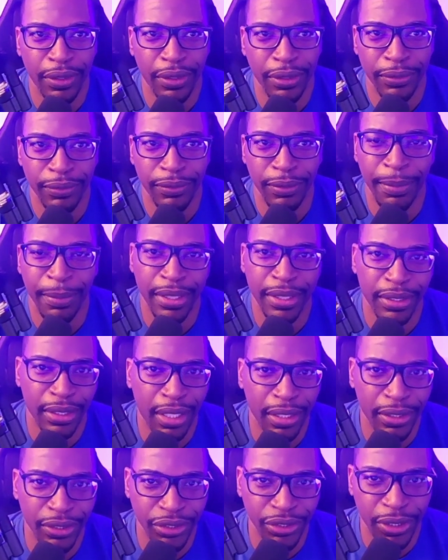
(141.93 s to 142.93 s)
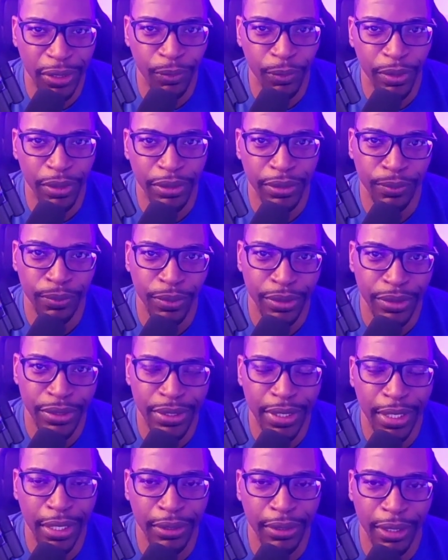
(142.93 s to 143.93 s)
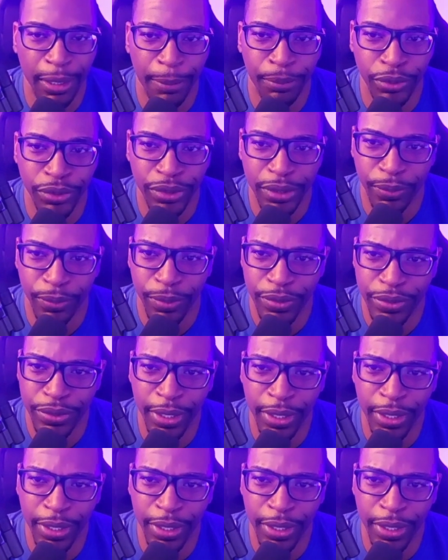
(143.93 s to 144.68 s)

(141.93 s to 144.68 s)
methodology that we'll take, the approach that we'll take